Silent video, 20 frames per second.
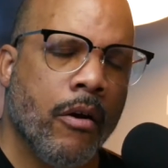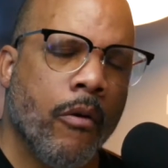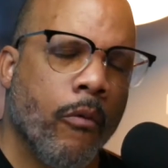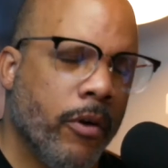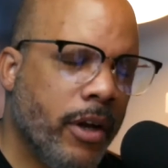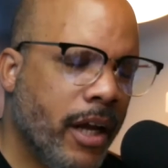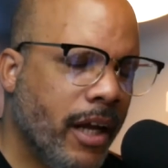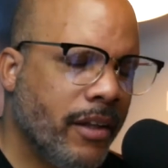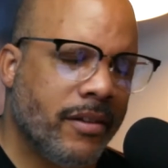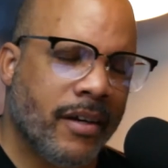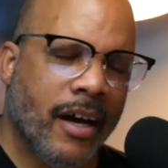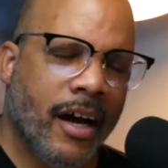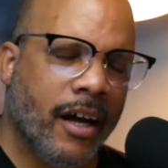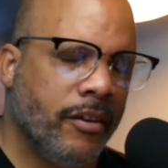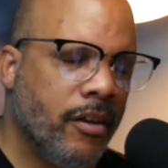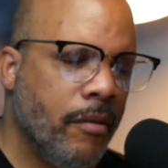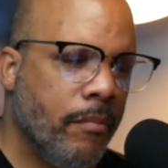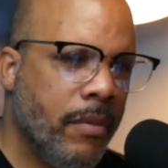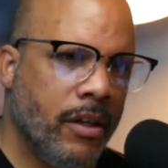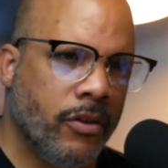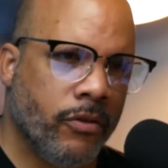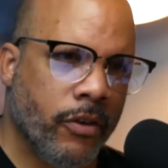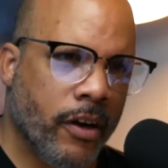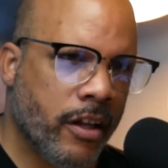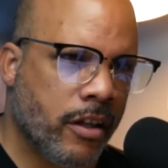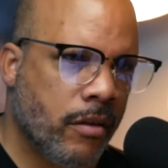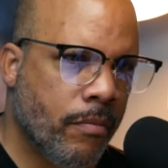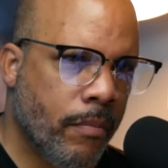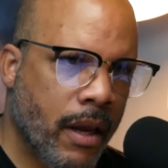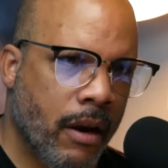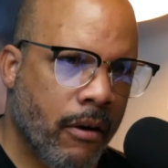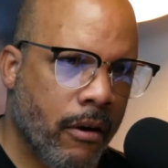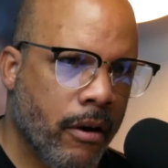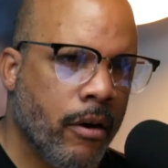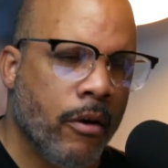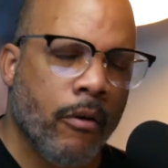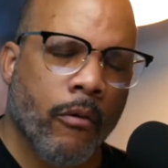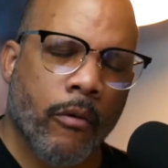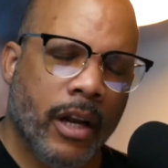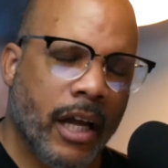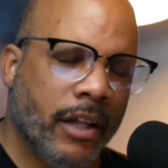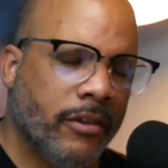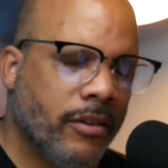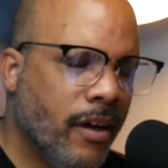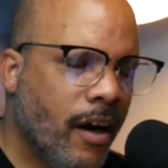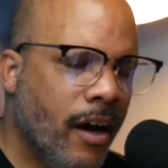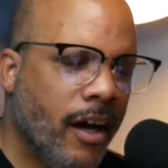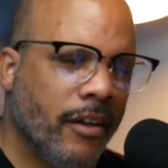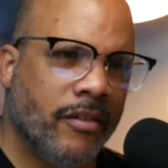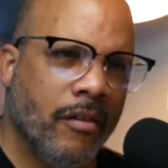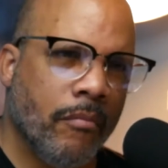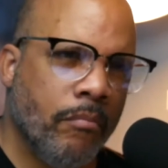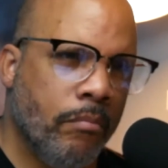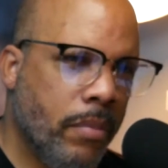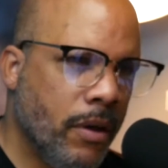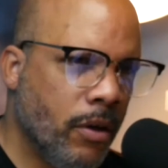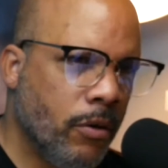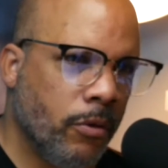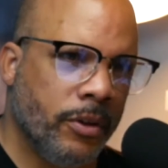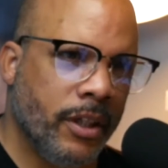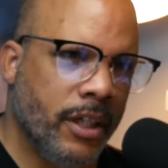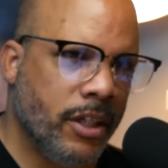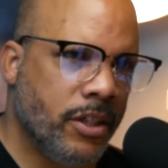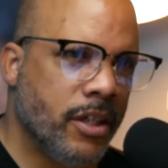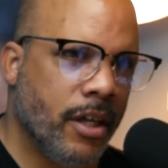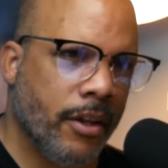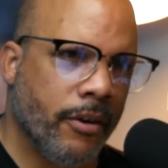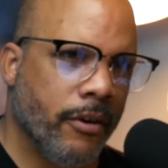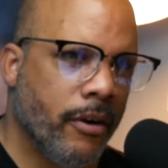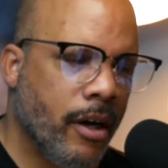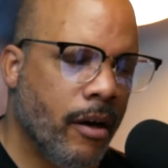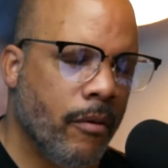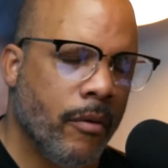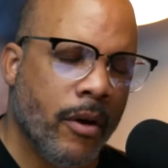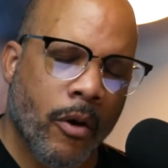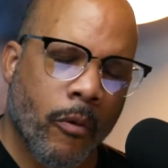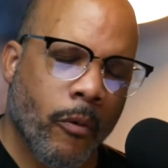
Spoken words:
We're not taught to be transparent. We're not taught to build each other up.